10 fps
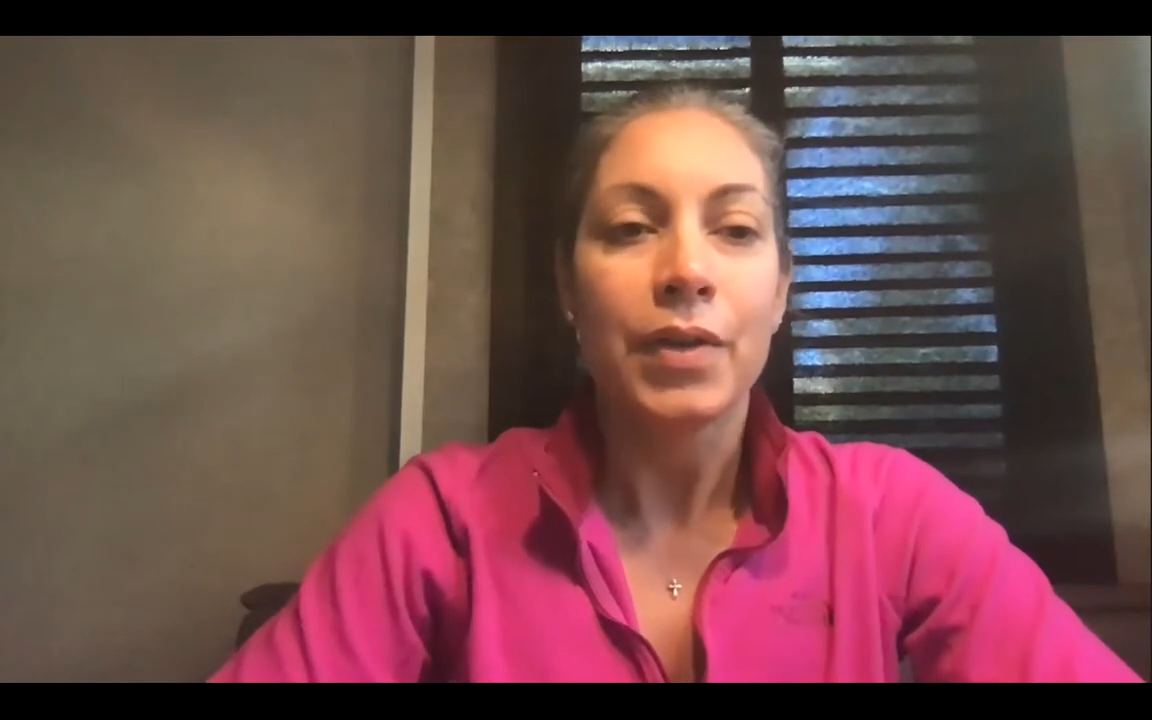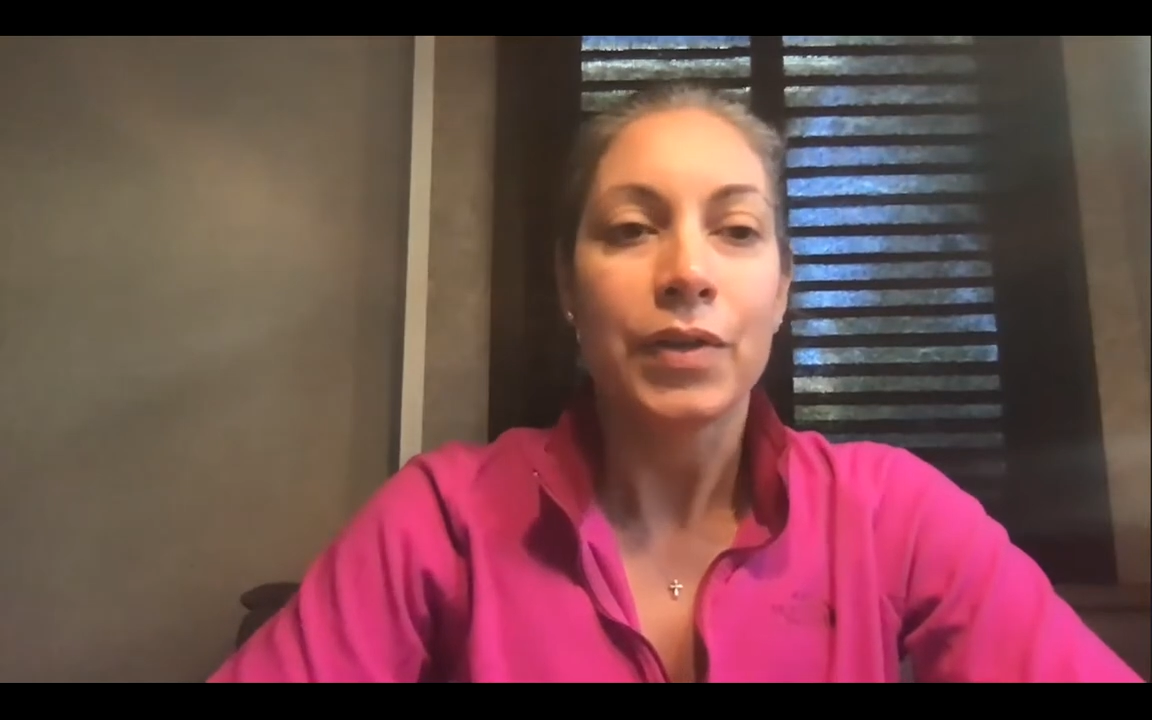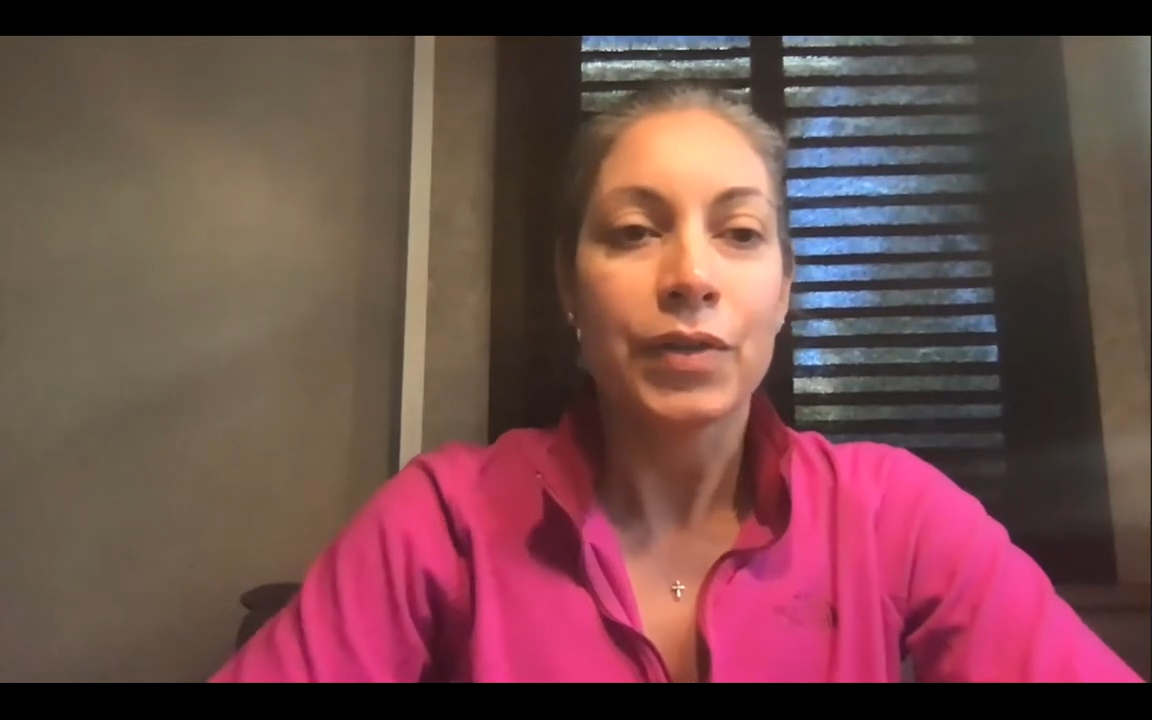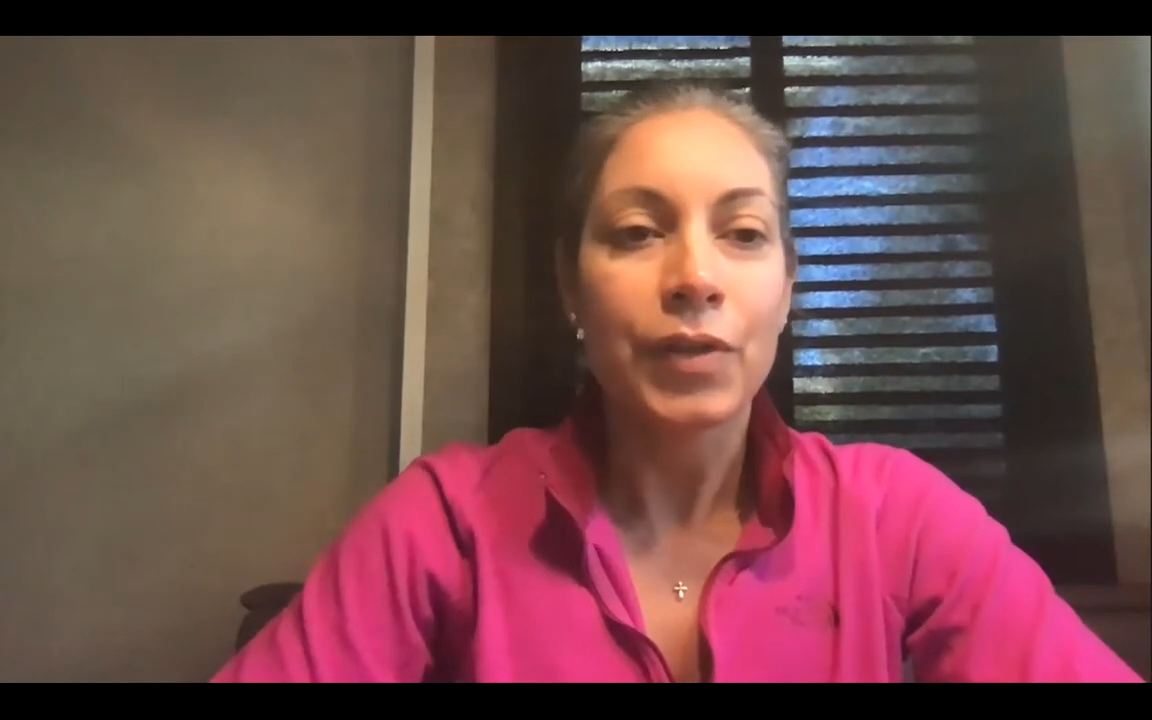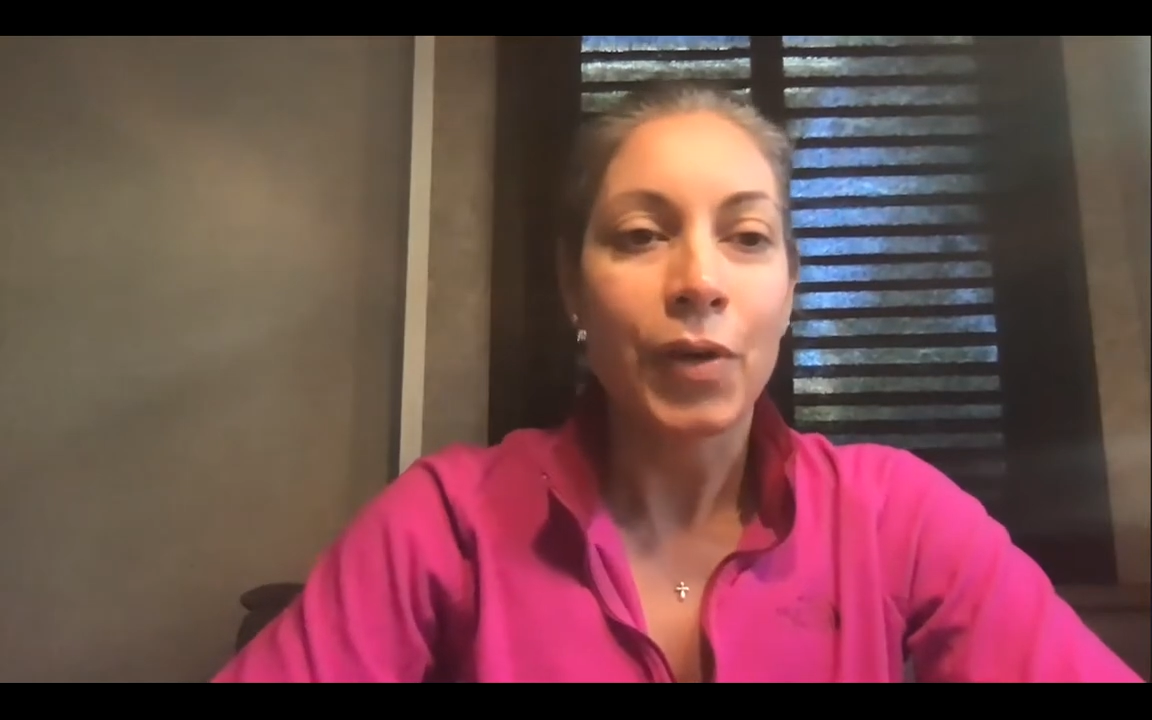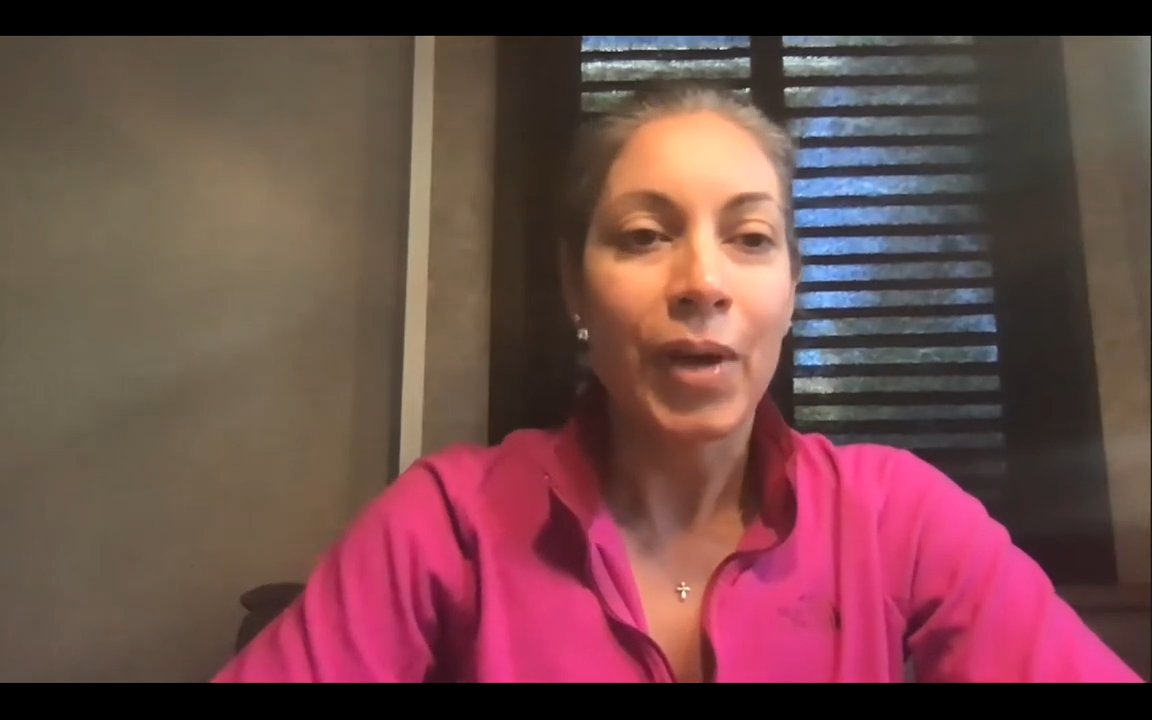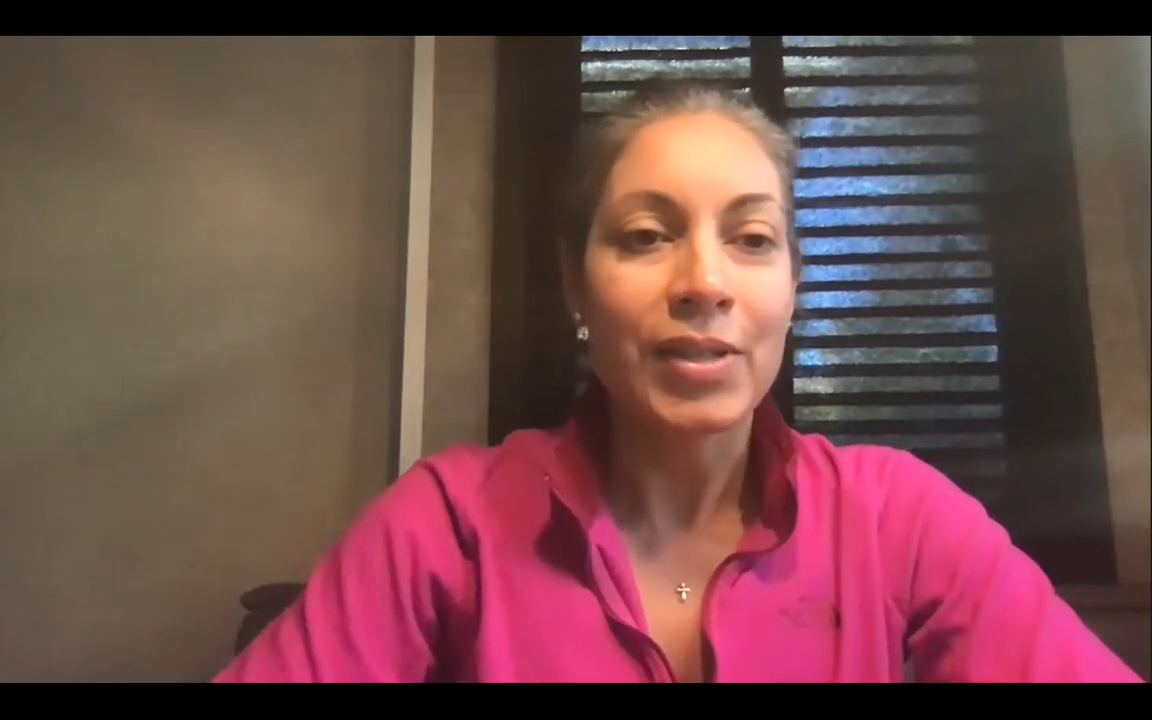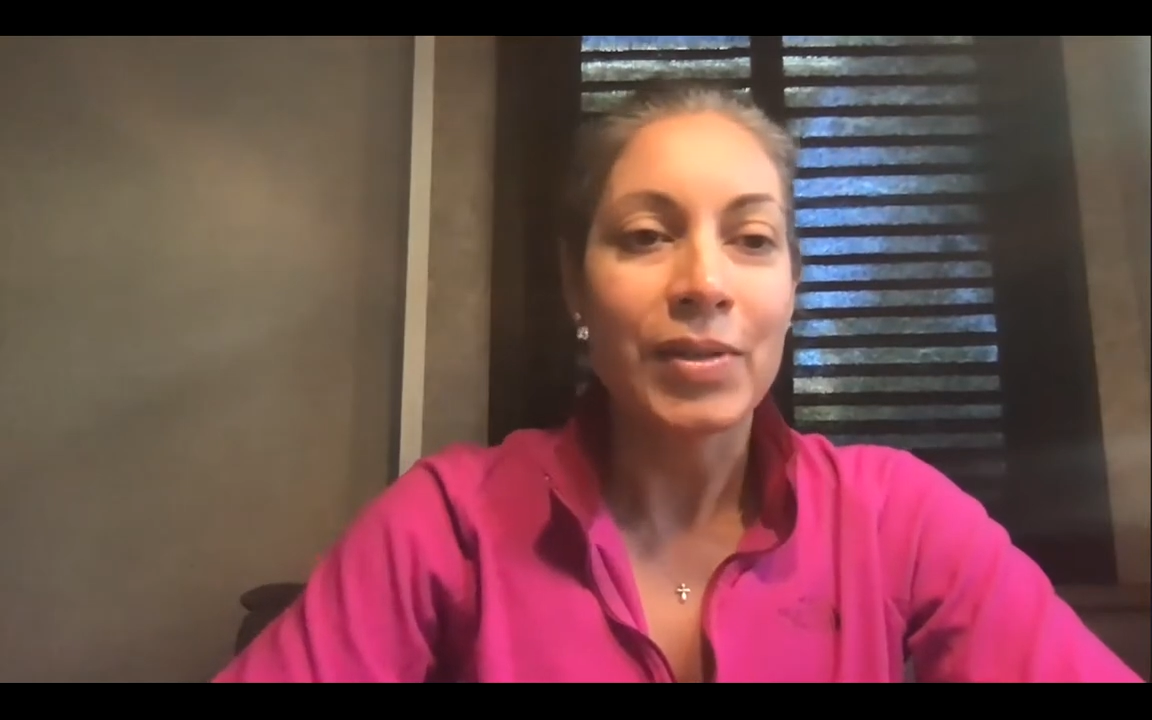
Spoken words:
So as you